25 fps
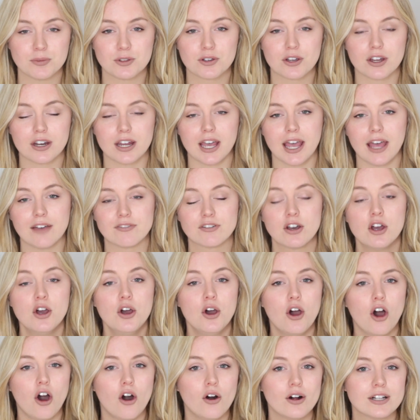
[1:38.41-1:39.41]
You're gonna have
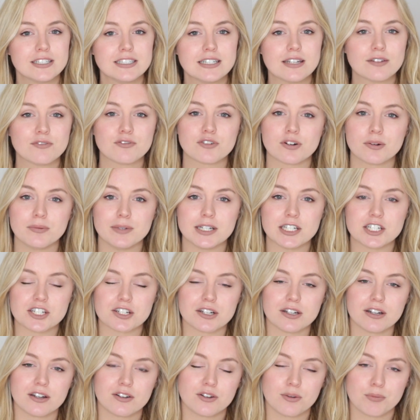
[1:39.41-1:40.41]
all the
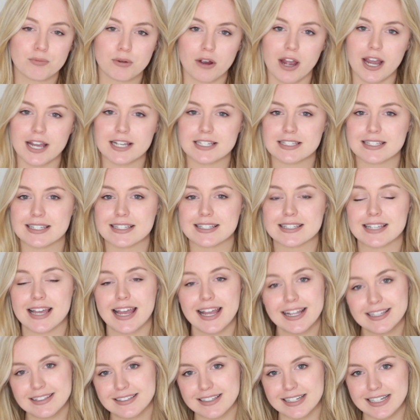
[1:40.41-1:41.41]
information, the prices
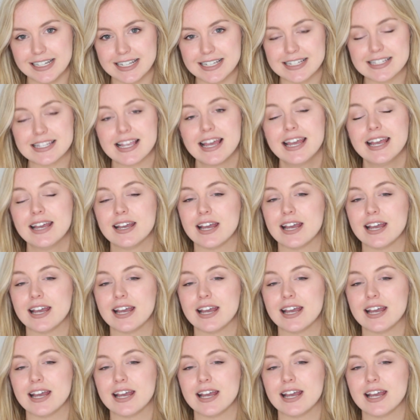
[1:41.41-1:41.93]
and the links,